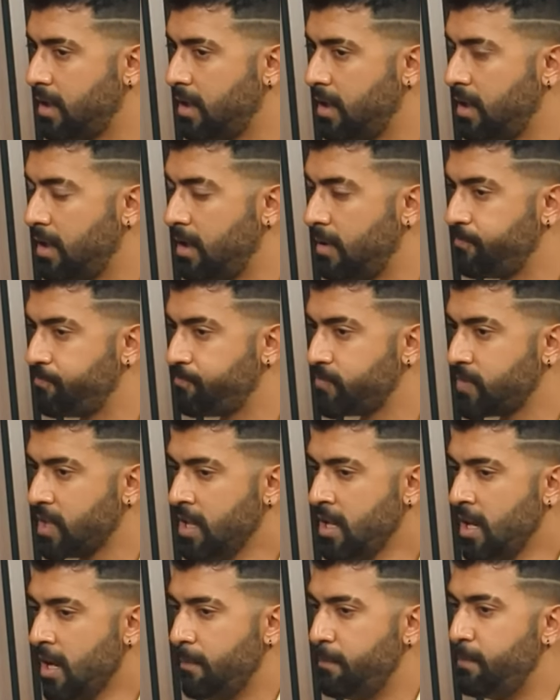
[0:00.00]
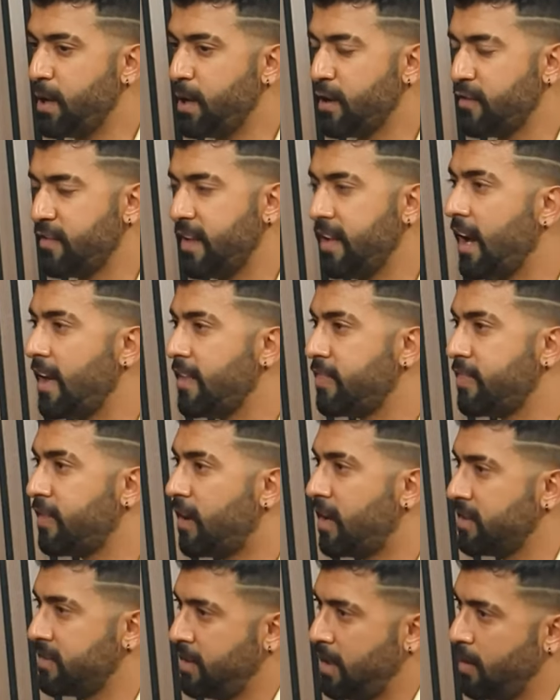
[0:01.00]
I
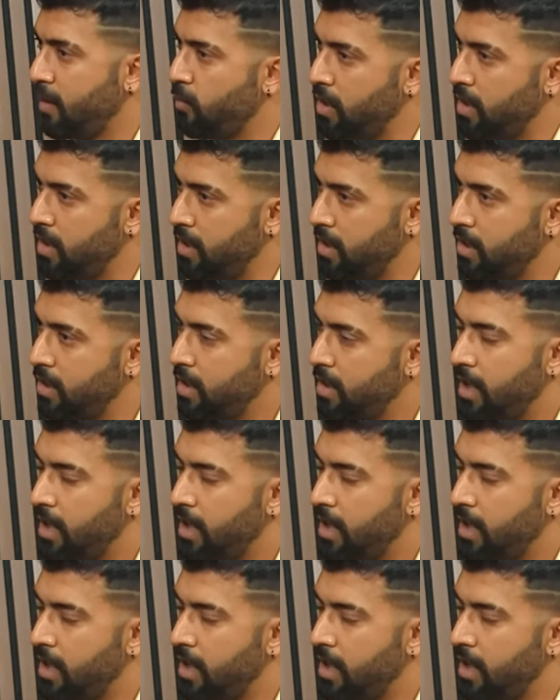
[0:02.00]
thought they were.